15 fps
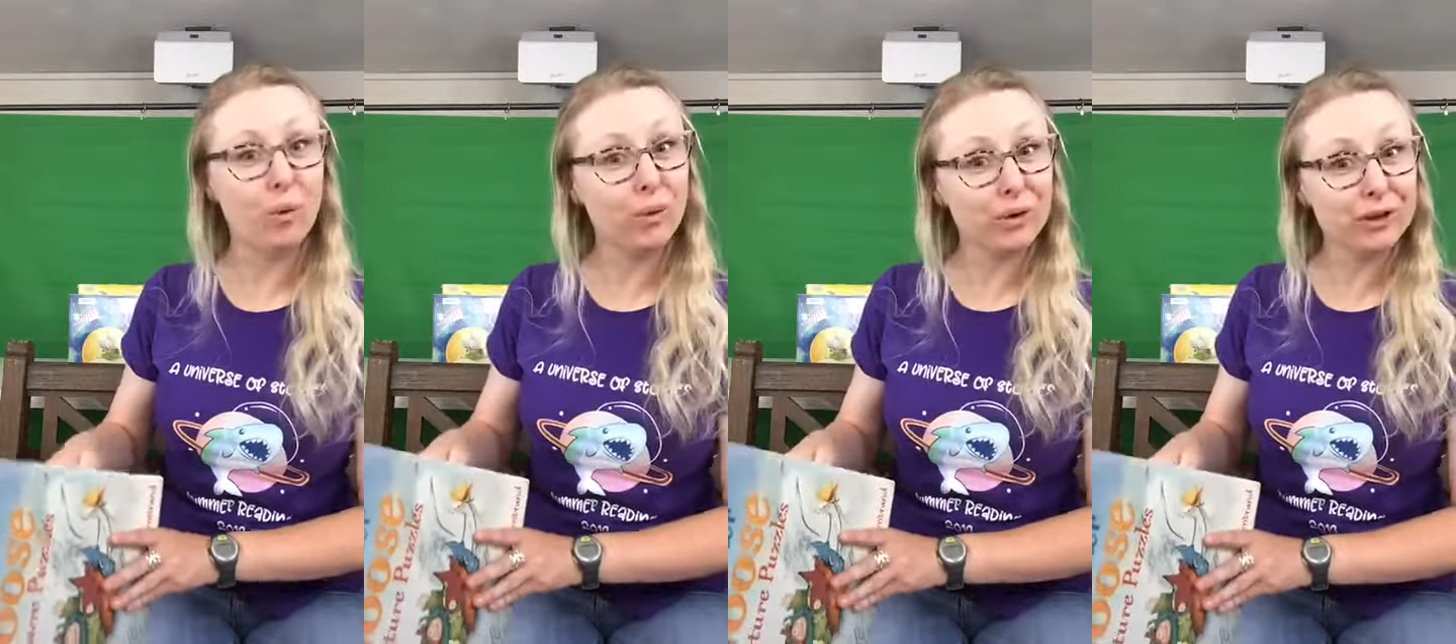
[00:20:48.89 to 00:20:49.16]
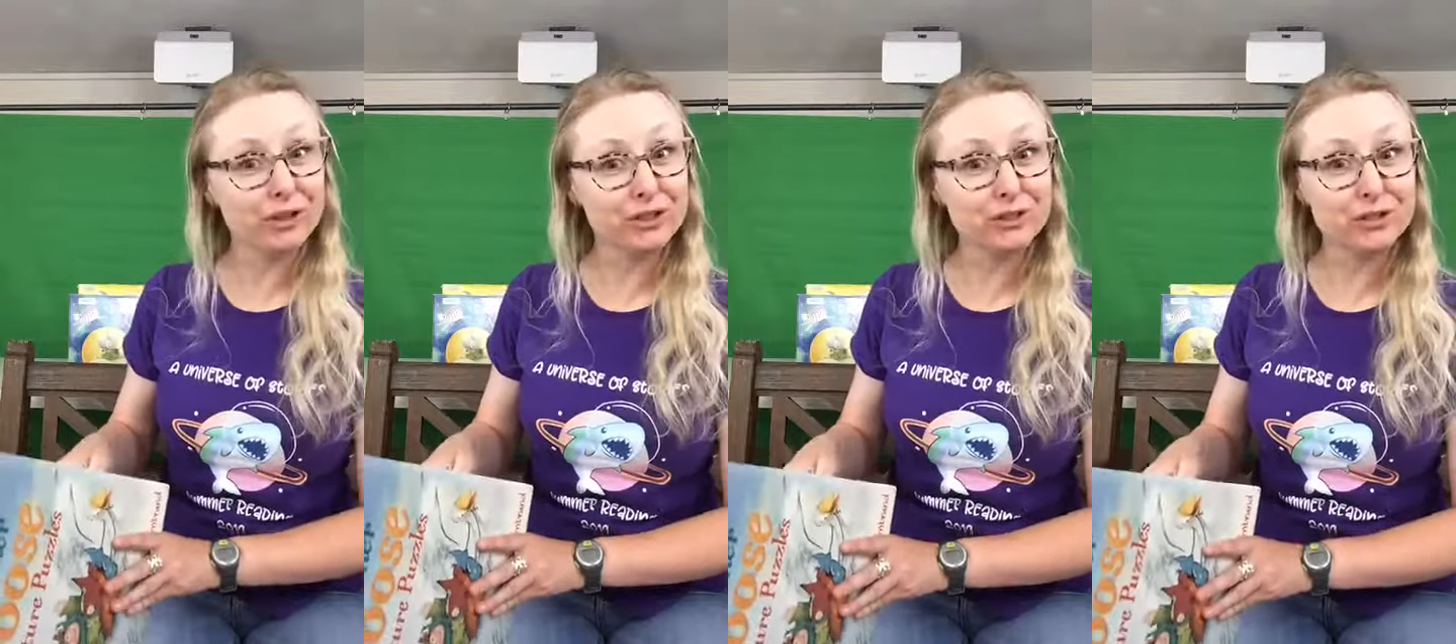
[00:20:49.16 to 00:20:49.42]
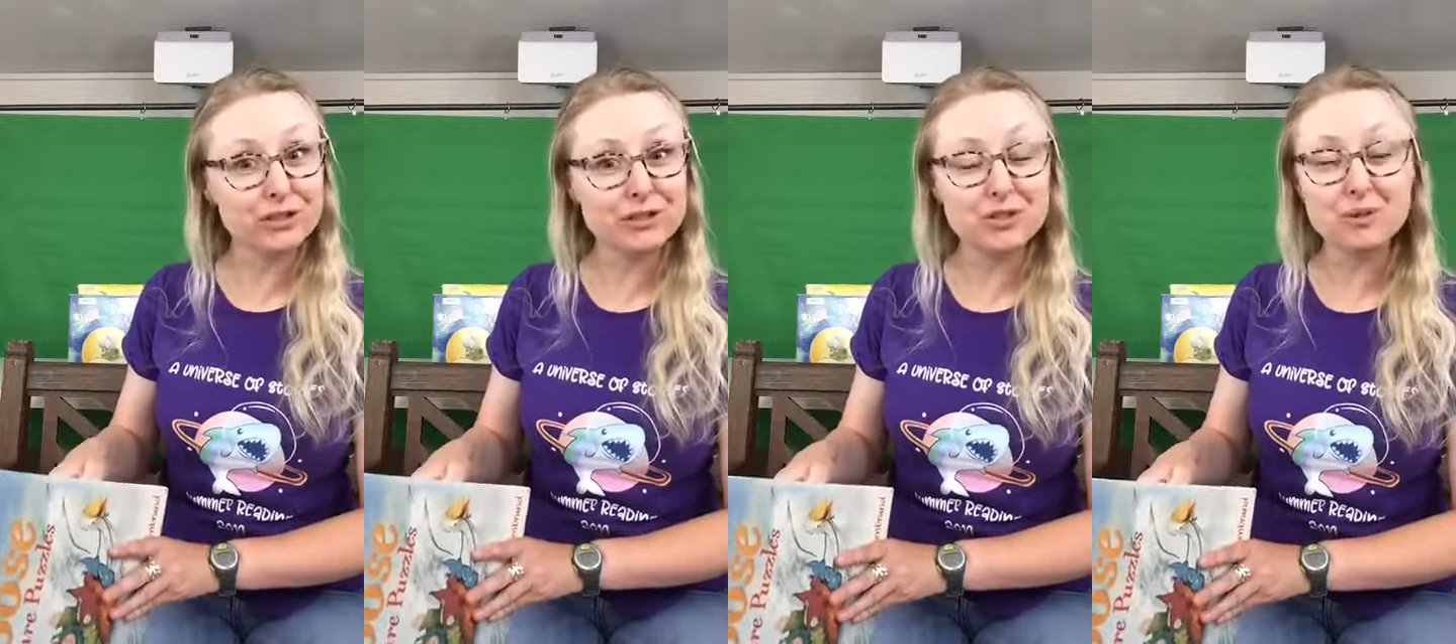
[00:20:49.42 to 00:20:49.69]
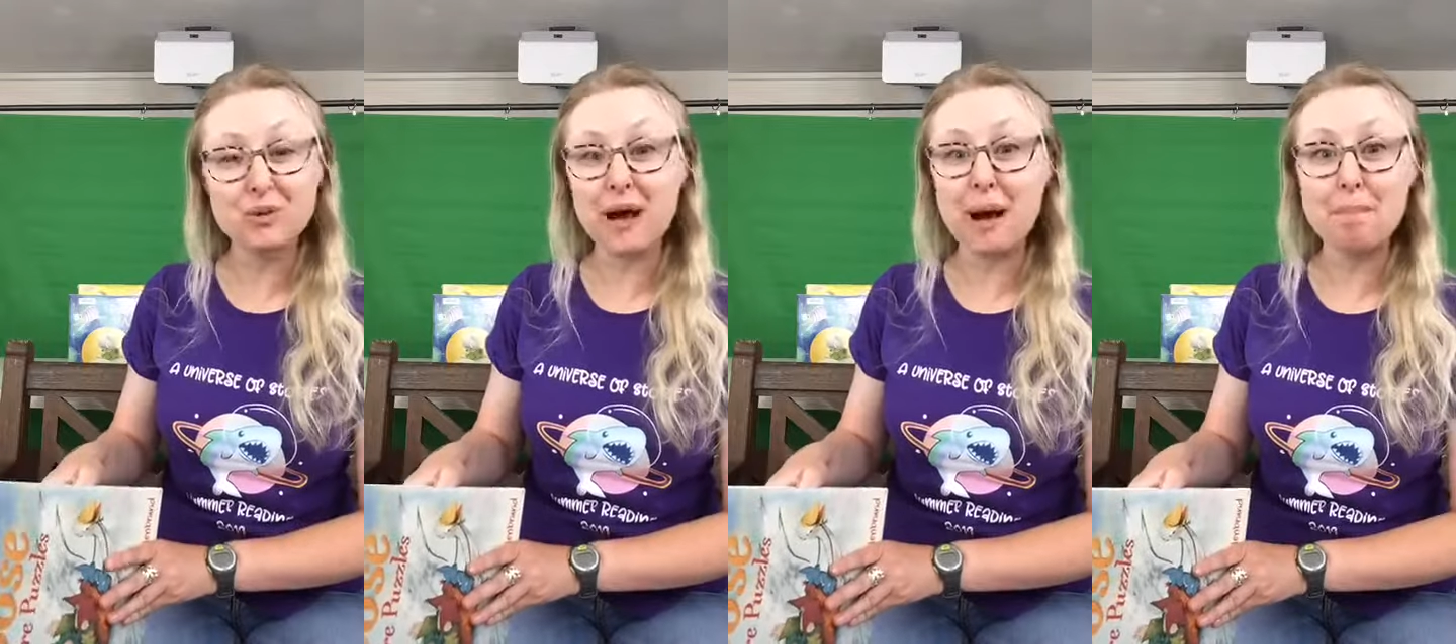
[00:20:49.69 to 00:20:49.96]
or you could
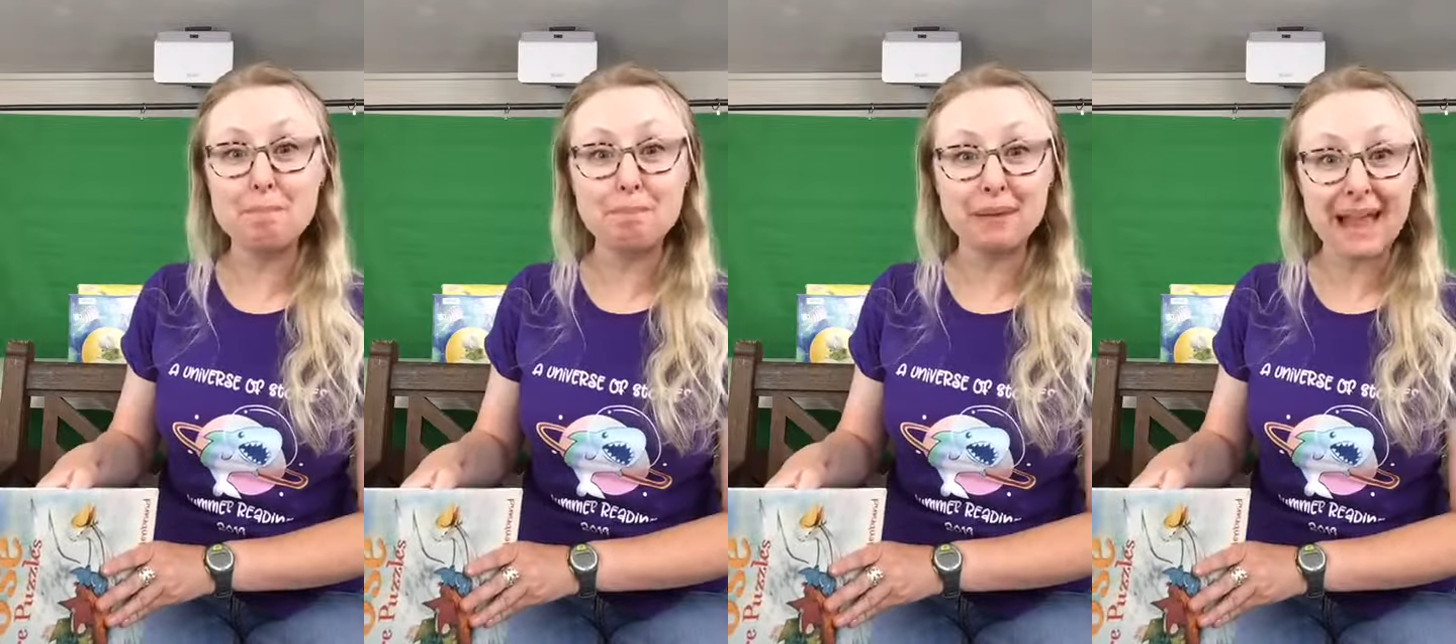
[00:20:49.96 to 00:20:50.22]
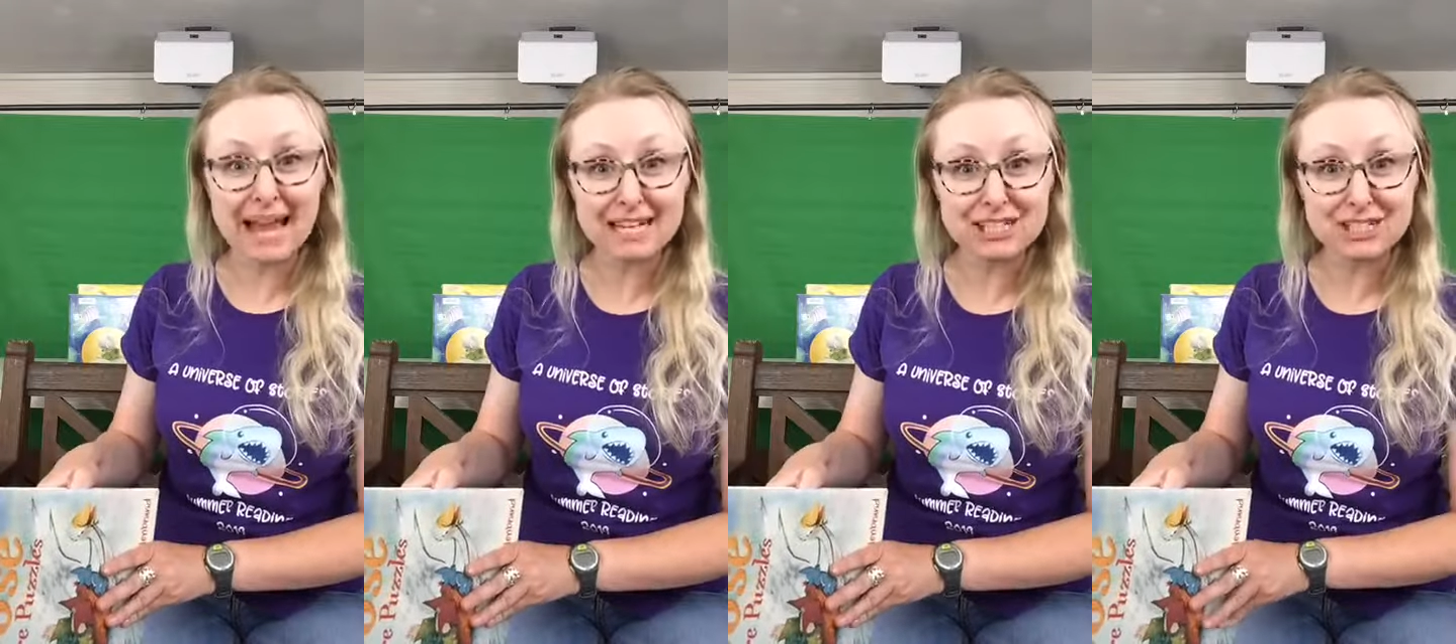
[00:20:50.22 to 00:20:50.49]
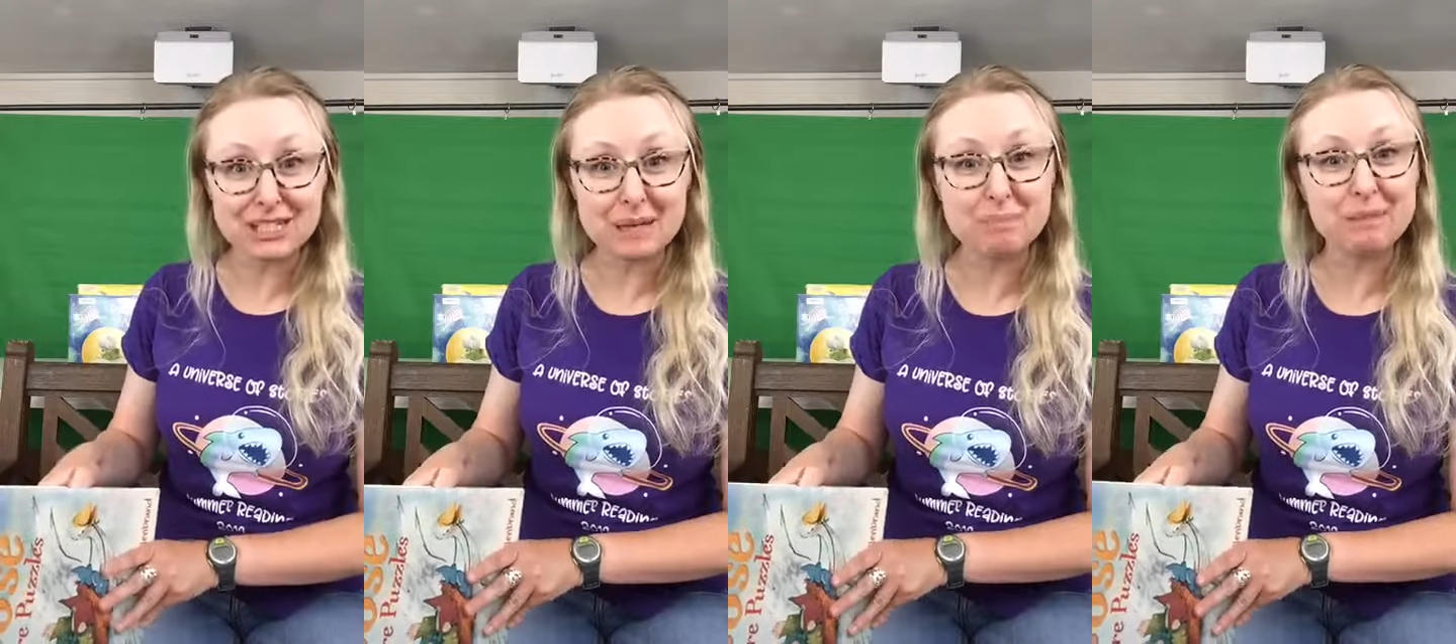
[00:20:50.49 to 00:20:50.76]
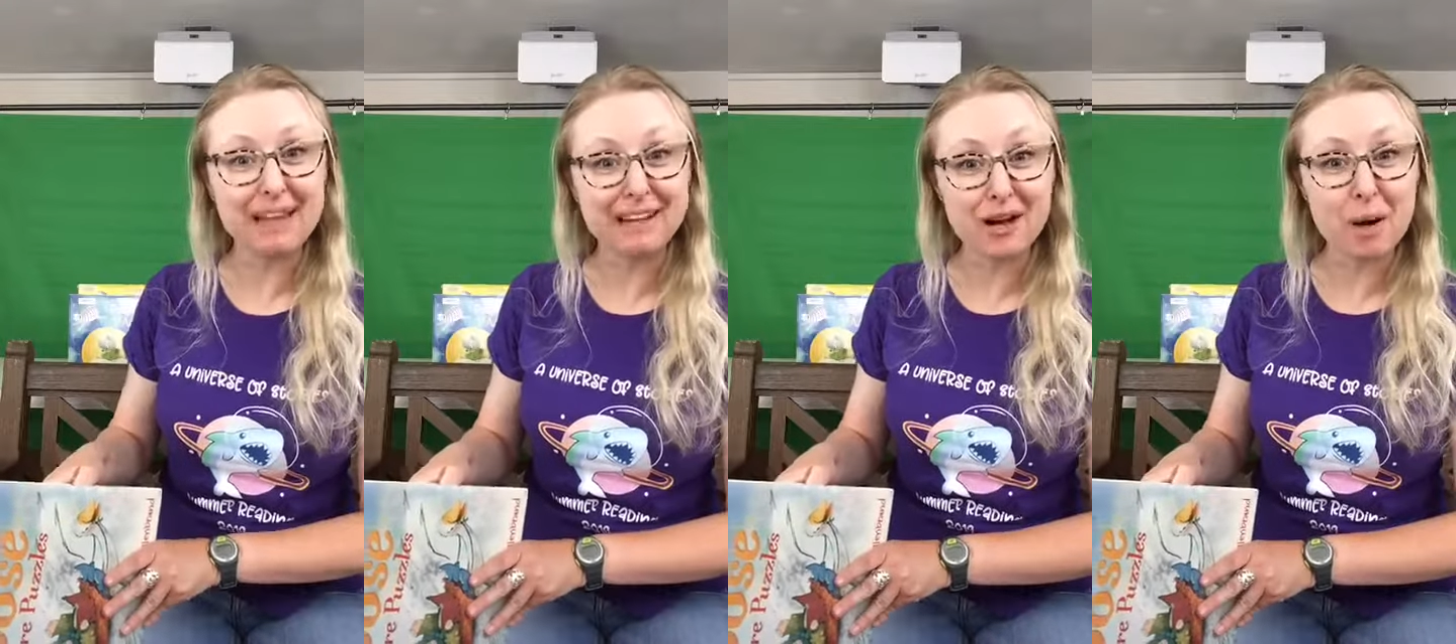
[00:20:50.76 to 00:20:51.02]
do a black
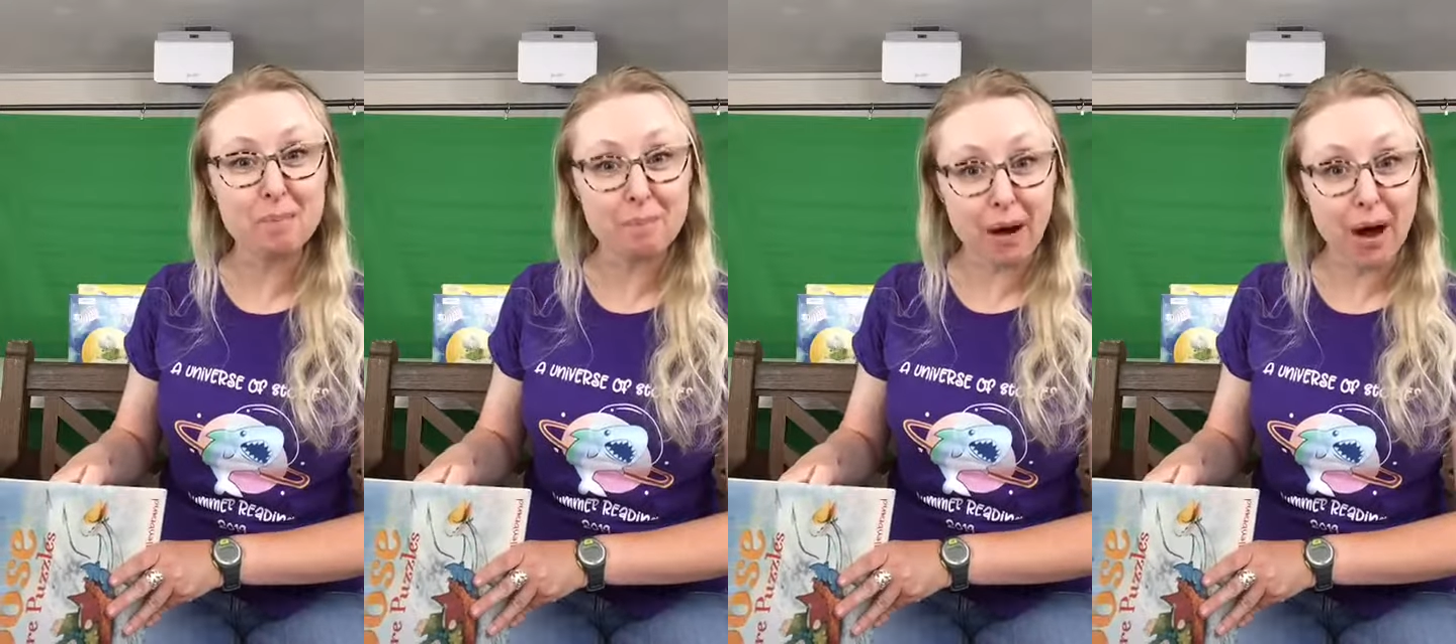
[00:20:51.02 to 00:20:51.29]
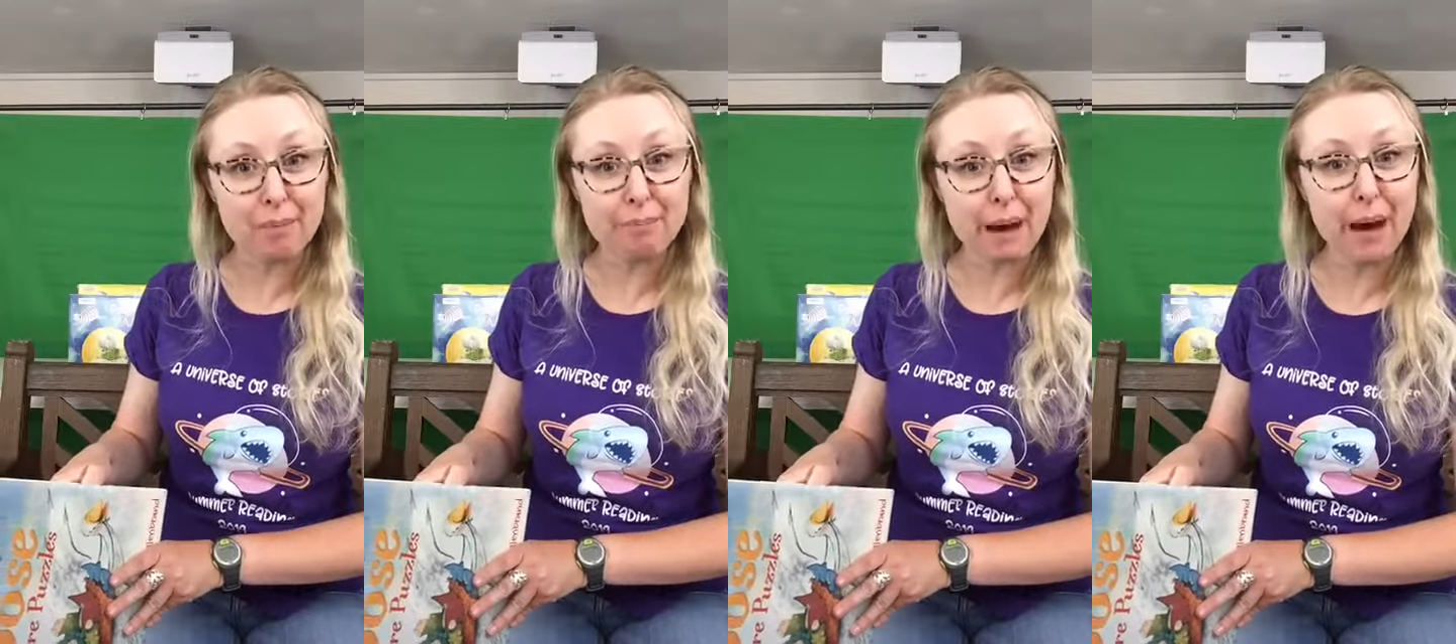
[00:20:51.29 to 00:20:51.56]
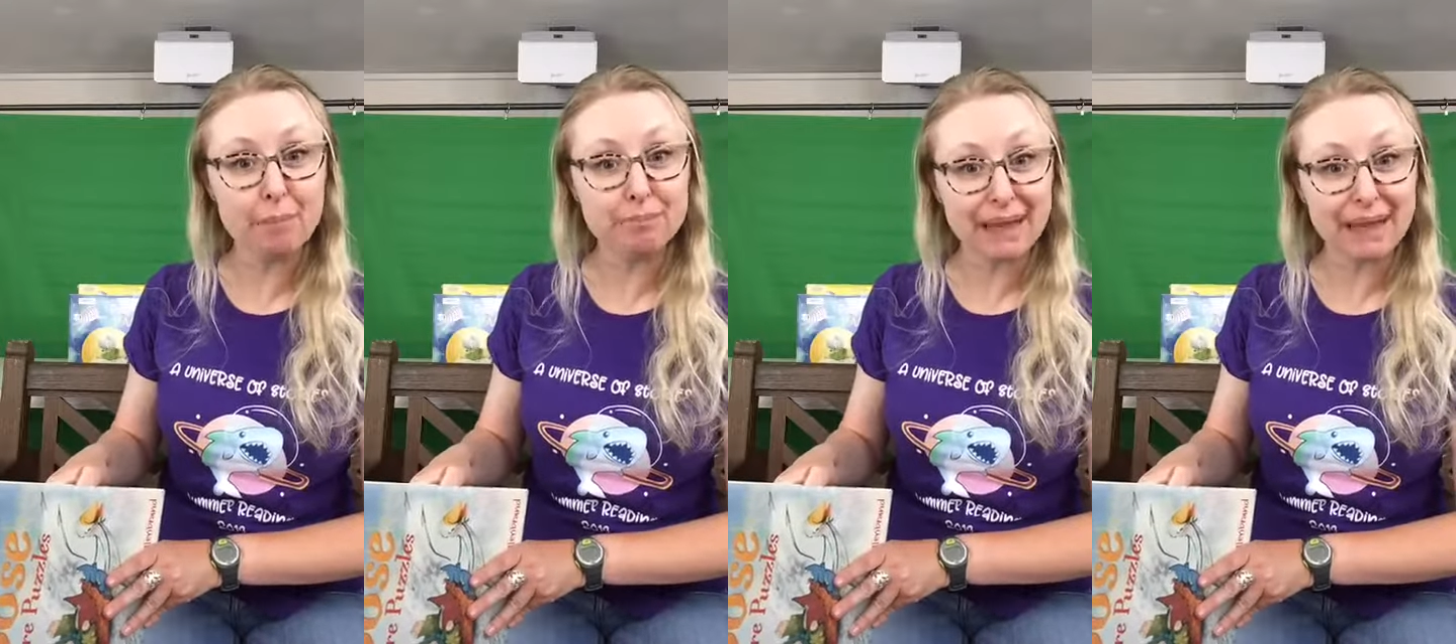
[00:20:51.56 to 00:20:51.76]
sheep like our Ba Ba